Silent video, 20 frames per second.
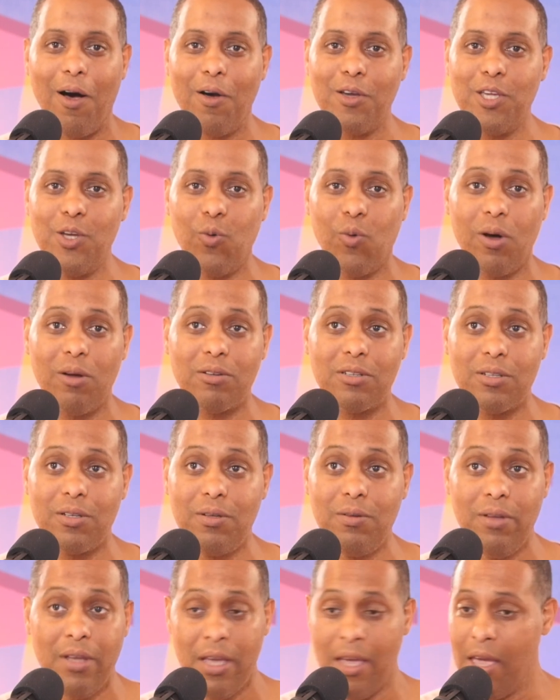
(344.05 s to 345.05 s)
all you want
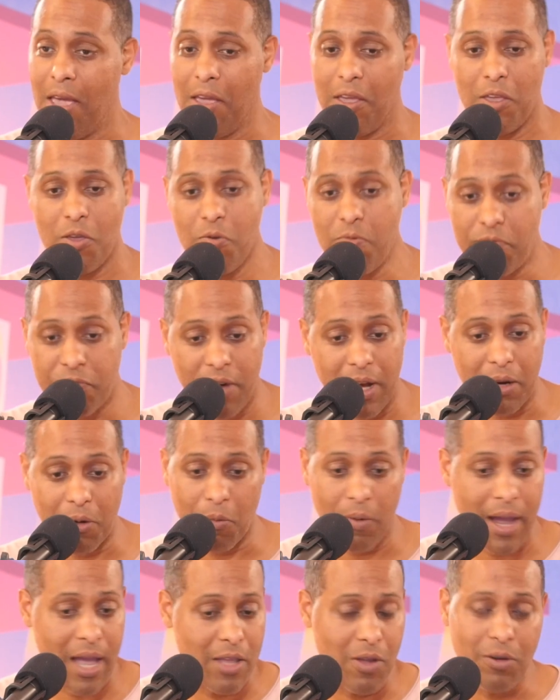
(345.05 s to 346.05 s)
to. You can fuck
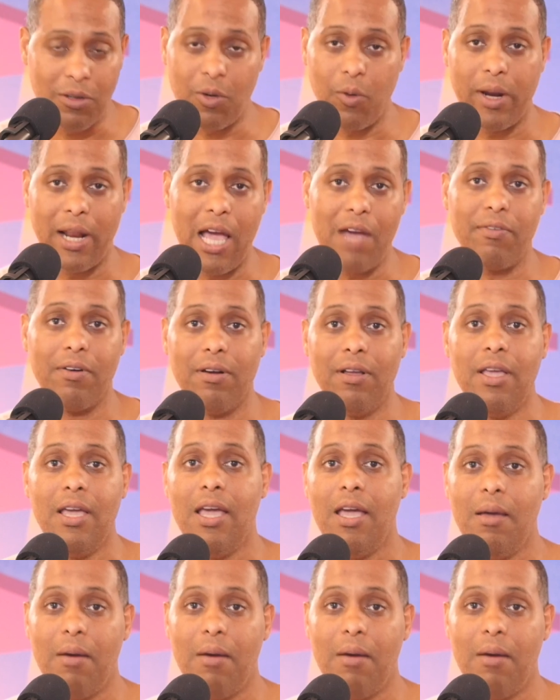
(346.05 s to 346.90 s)
around. You can do whatever.